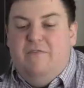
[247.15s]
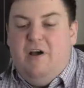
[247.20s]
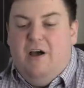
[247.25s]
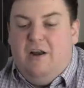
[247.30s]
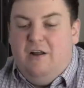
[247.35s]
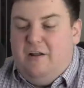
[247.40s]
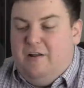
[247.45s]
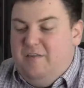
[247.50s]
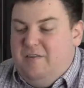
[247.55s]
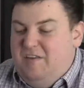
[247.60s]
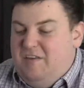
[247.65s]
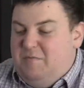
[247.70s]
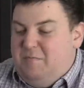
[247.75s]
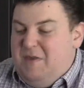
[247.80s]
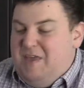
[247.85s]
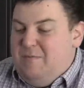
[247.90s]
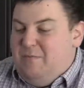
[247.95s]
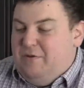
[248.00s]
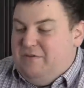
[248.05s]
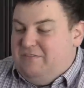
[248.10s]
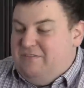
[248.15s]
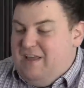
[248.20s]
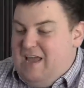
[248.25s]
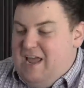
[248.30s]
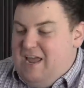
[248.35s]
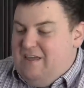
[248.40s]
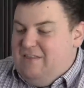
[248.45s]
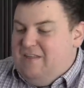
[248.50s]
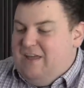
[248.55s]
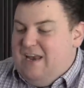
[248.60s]
got all of these people
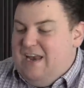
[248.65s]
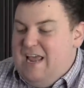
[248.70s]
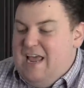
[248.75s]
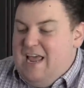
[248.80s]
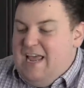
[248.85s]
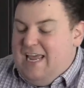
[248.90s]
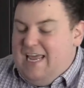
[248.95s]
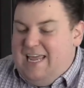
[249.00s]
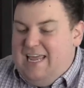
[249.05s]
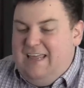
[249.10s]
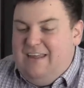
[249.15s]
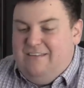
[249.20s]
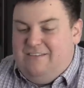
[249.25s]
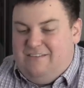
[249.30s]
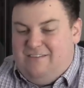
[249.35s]
saying that he's